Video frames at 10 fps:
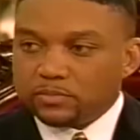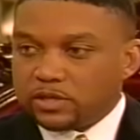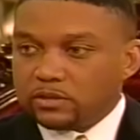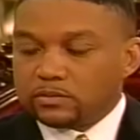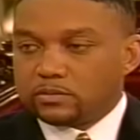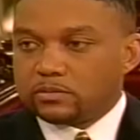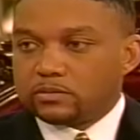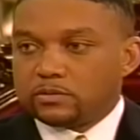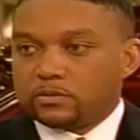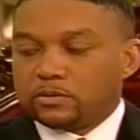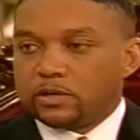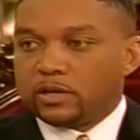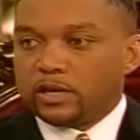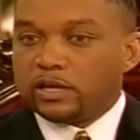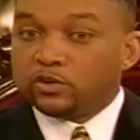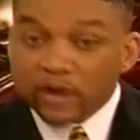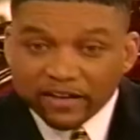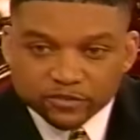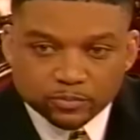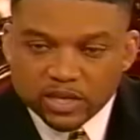me. And you
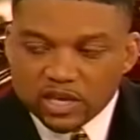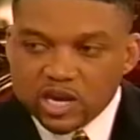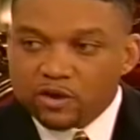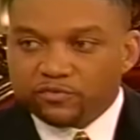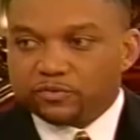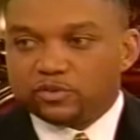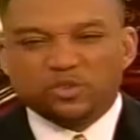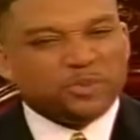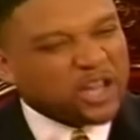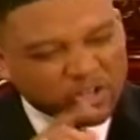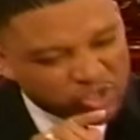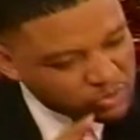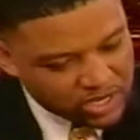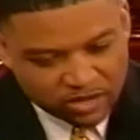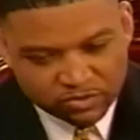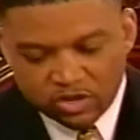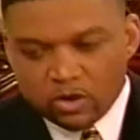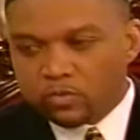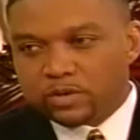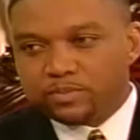have to be careful, because you never
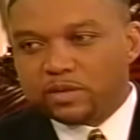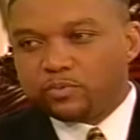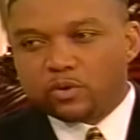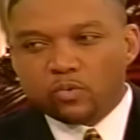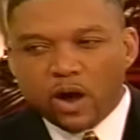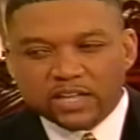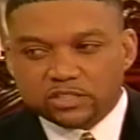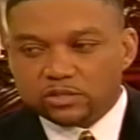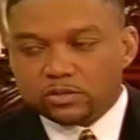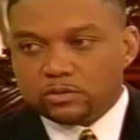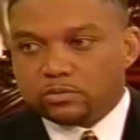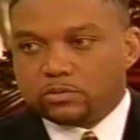know when people are watching you.